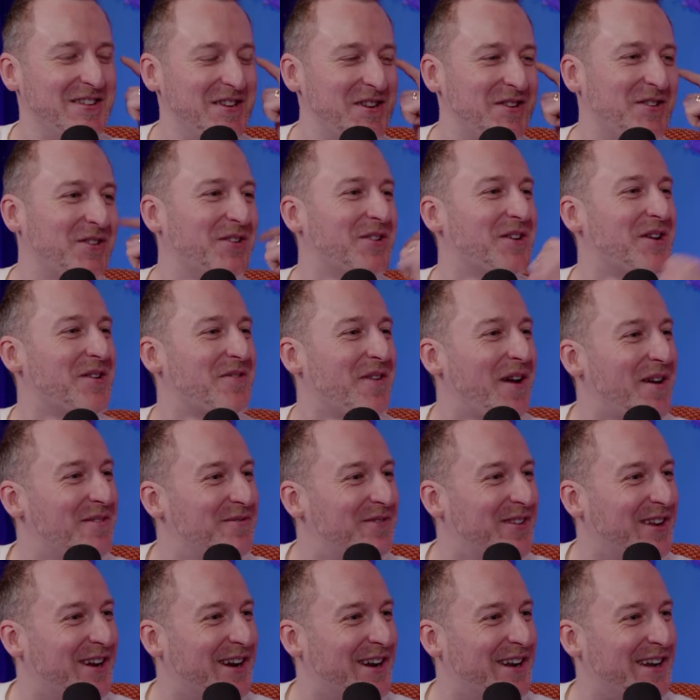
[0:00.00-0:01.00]
What? You don't
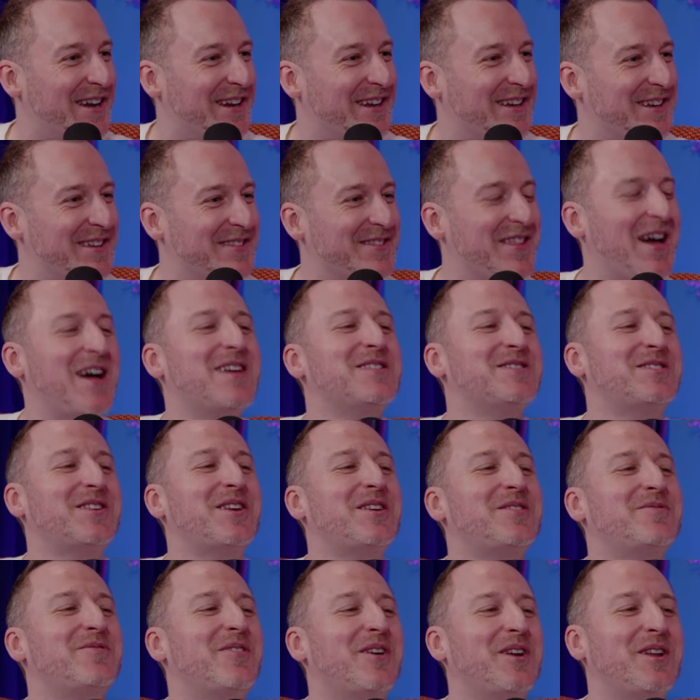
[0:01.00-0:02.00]
remember it? No, I don't that's
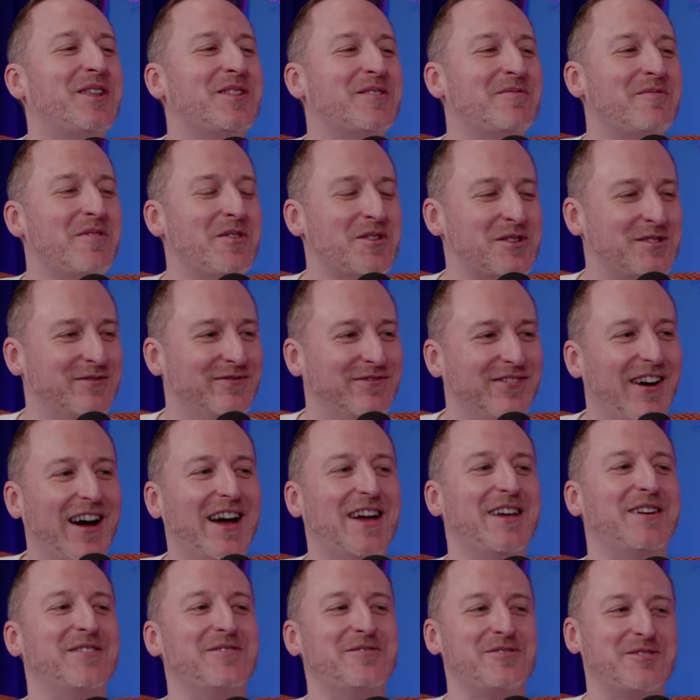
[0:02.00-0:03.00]
like one that. Of the most
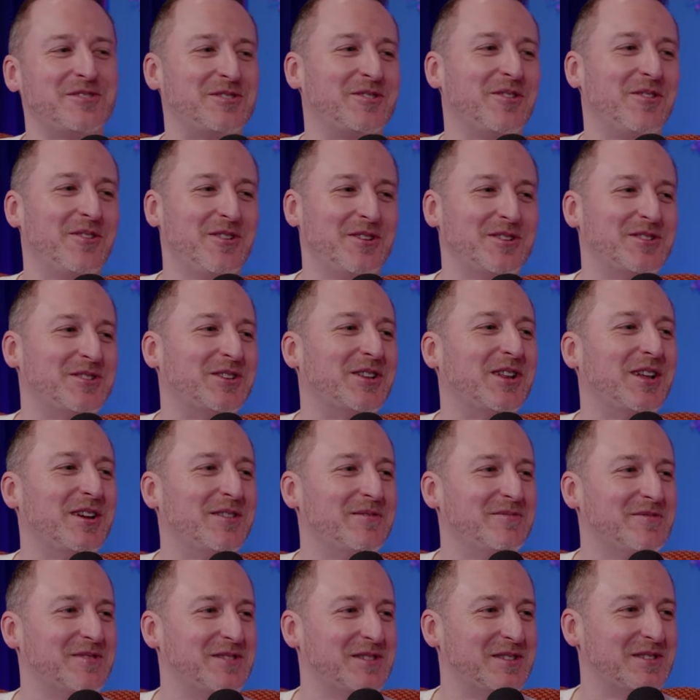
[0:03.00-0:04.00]
viral Scottish
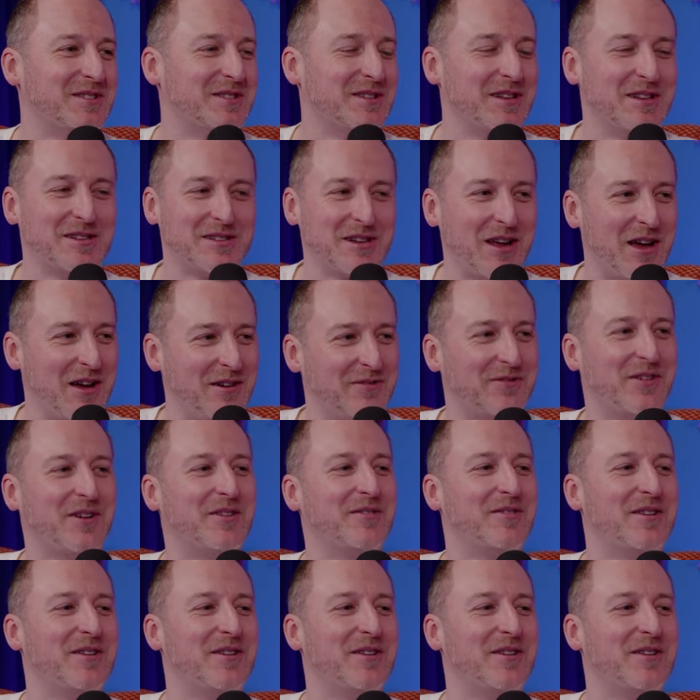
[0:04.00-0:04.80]
clips that's ever